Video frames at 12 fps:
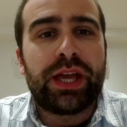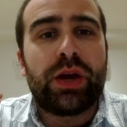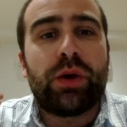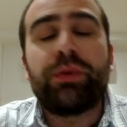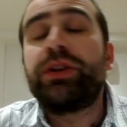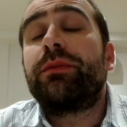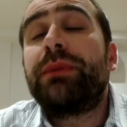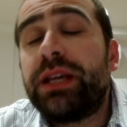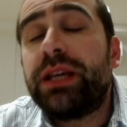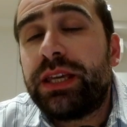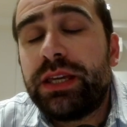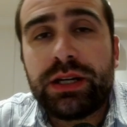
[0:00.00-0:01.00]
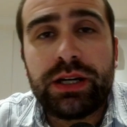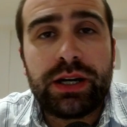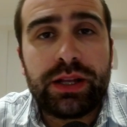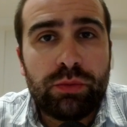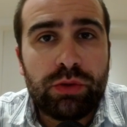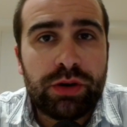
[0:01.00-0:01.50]
We normally hear
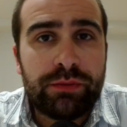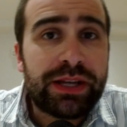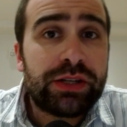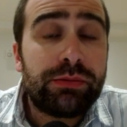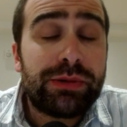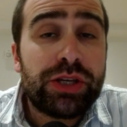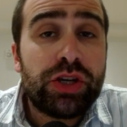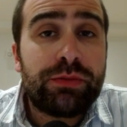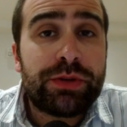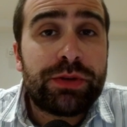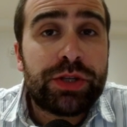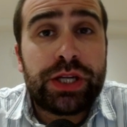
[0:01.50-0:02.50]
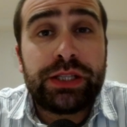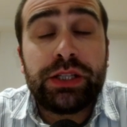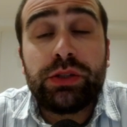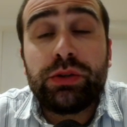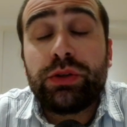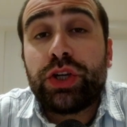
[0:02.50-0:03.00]
the word microbiome
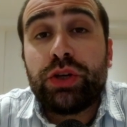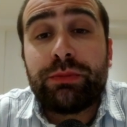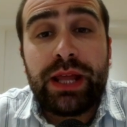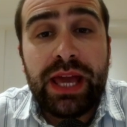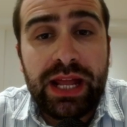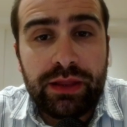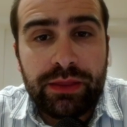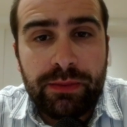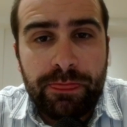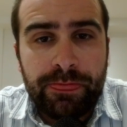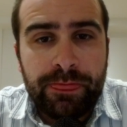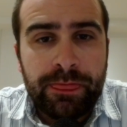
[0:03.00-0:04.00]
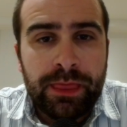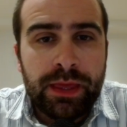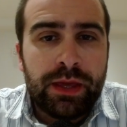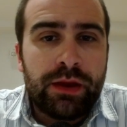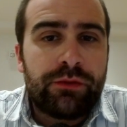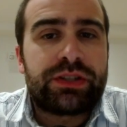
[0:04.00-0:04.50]
associated to the human health.
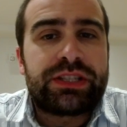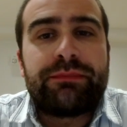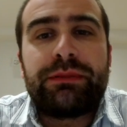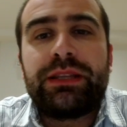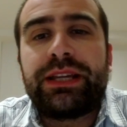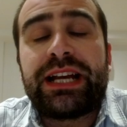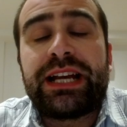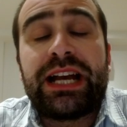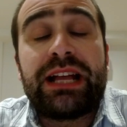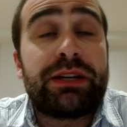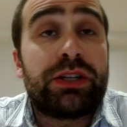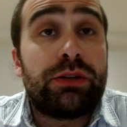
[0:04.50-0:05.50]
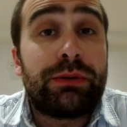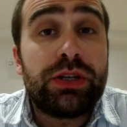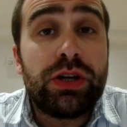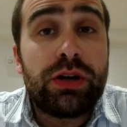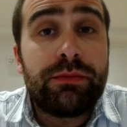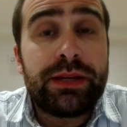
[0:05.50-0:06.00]
For example, the gut
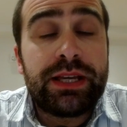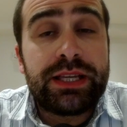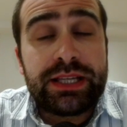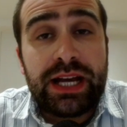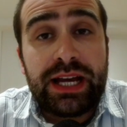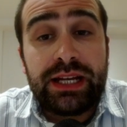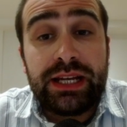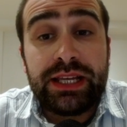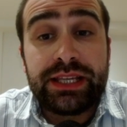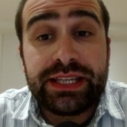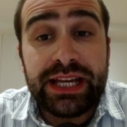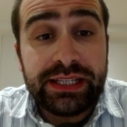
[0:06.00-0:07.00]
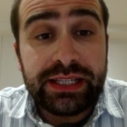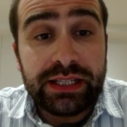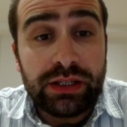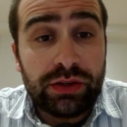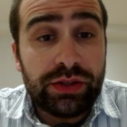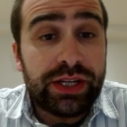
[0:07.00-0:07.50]
microbiome is highly
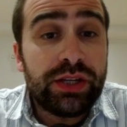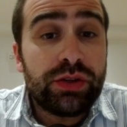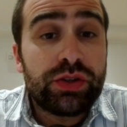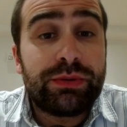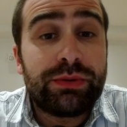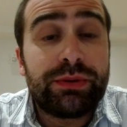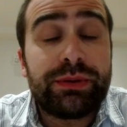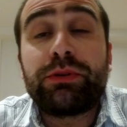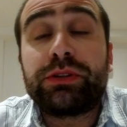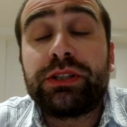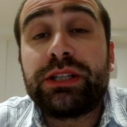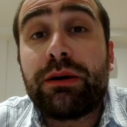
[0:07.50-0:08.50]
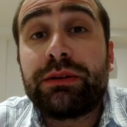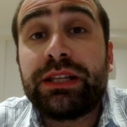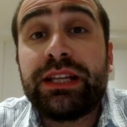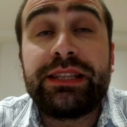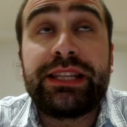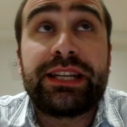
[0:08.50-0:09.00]
cited on the news when reporting about
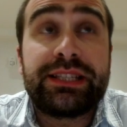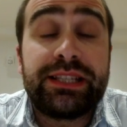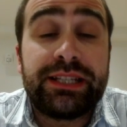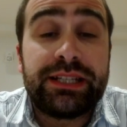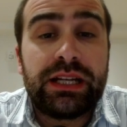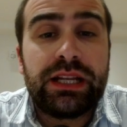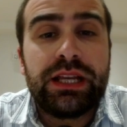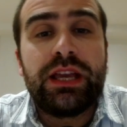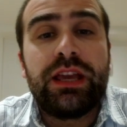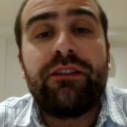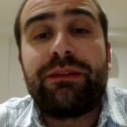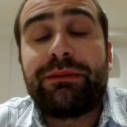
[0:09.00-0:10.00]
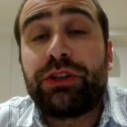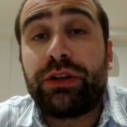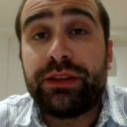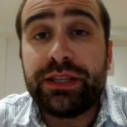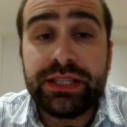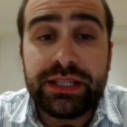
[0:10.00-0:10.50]
intestinal
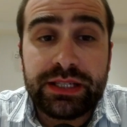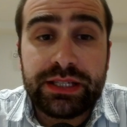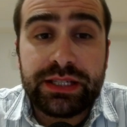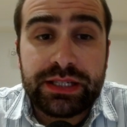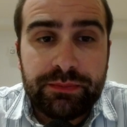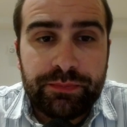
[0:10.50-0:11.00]
inflammatory diseases.